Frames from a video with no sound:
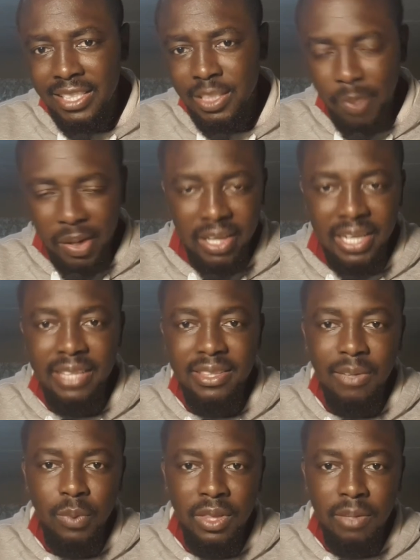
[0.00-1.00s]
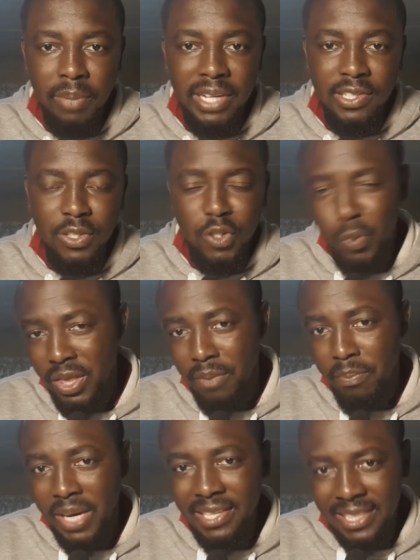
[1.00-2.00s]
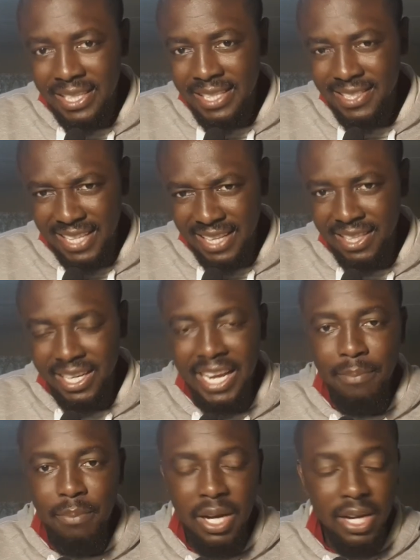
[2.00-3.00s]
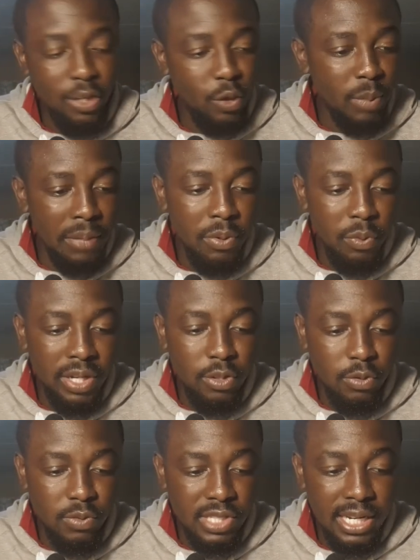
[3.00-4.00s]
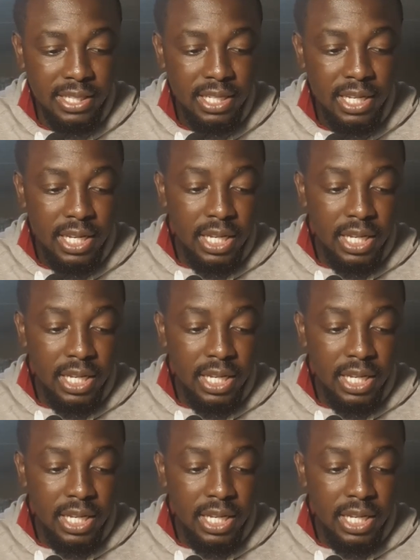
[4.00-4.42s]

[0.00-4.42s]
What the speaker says: speculate that with the prices. So when the price hits at the right mark, you might be ready to sell it.